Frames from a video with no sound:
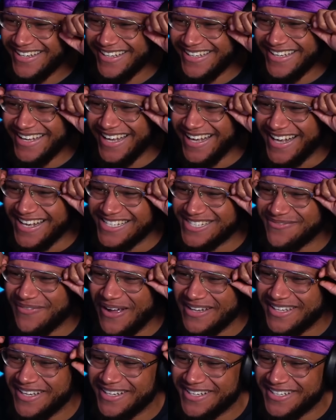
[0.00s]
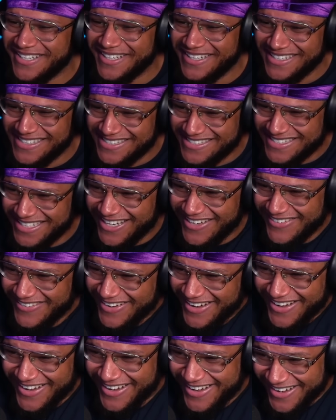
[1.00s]
Nigga's about to cook so
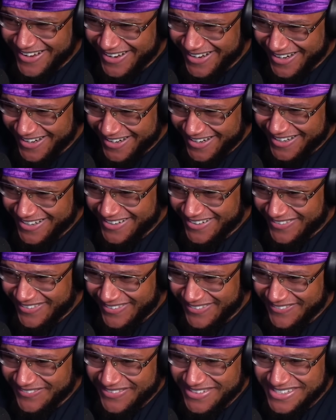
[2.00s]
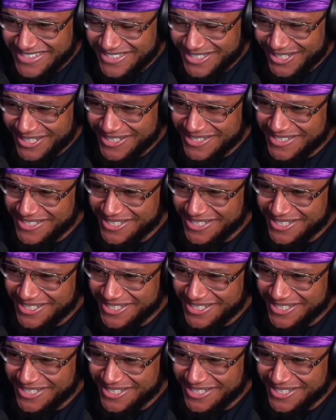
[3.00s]
hard. We're saucy.